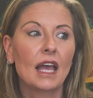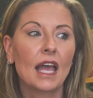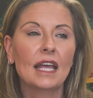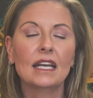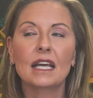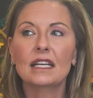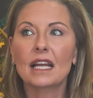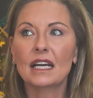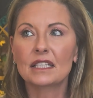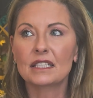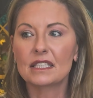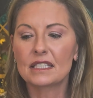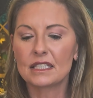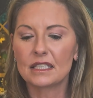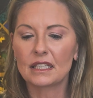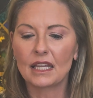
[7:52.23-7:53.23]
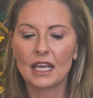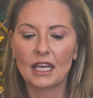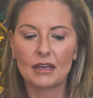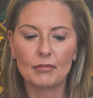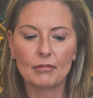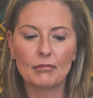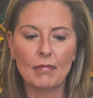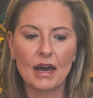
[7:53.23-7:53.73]
and not just
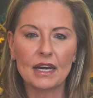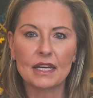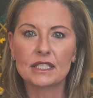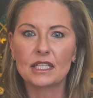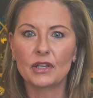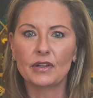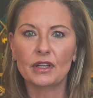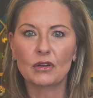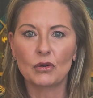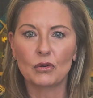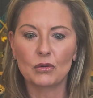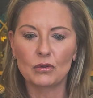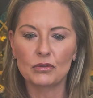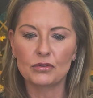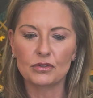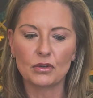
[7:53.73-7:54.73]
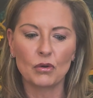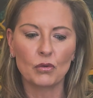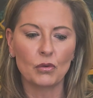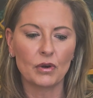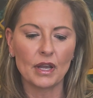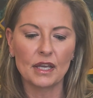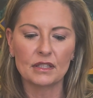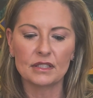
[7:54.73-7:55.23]
like monetary goals,
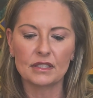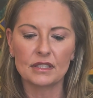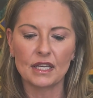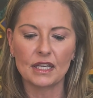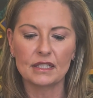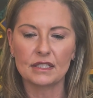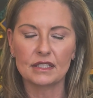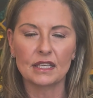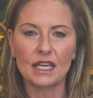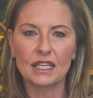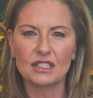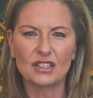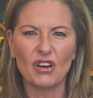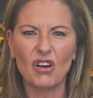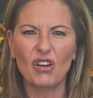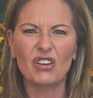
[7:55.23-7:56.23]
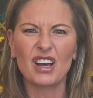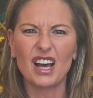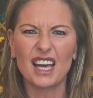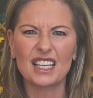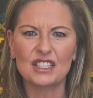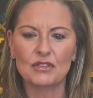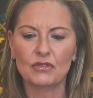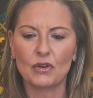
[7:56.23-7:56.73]
or it's all
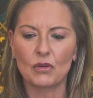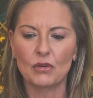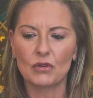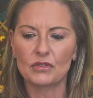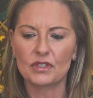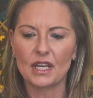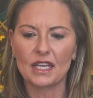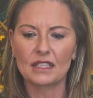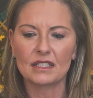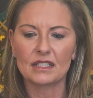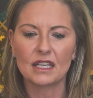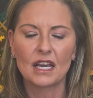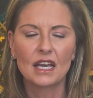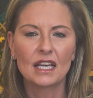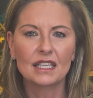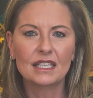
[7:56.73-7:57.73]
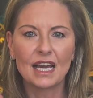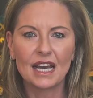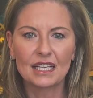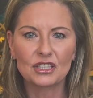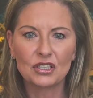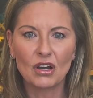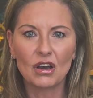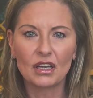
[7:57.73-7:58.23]
kinds of goals. It's
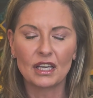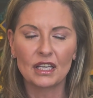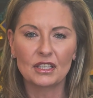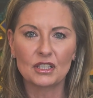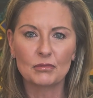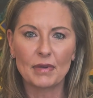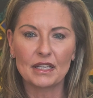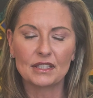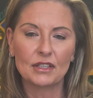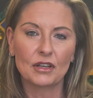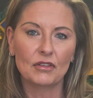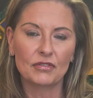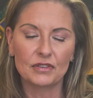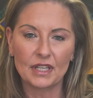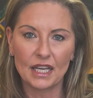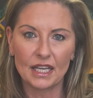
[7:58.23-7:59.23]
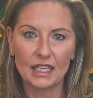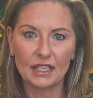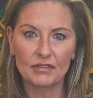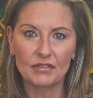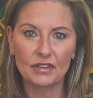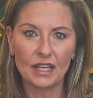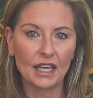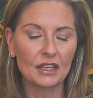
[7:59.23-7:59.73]
not talking to myself
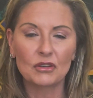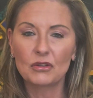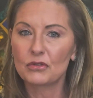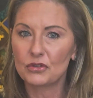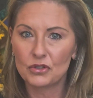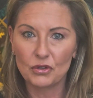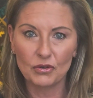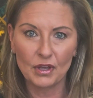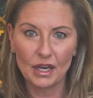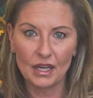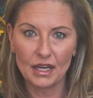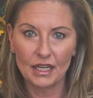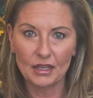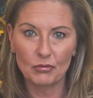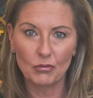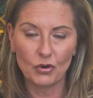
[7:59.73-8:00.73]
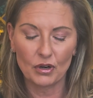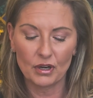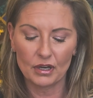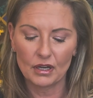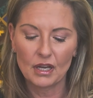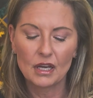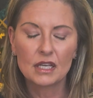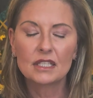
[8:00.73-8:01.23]
negatively. I don't do that
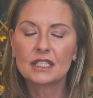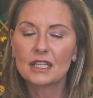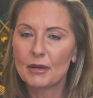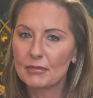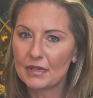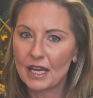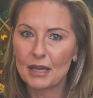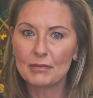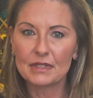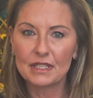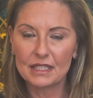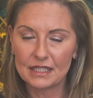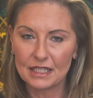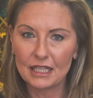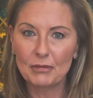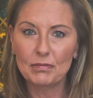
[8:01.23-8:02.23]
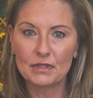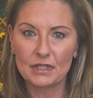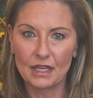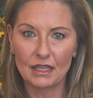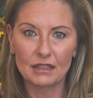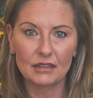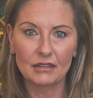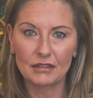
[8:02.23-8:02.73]
anymore. Sometimes it slips
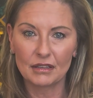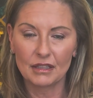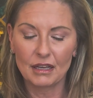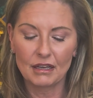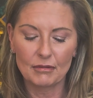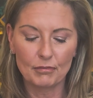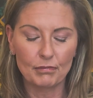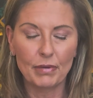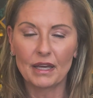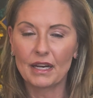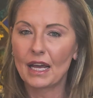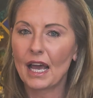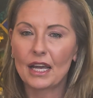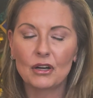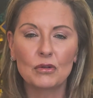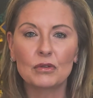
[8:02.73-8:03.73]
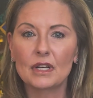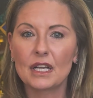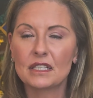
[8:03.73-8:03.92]
in, but I don't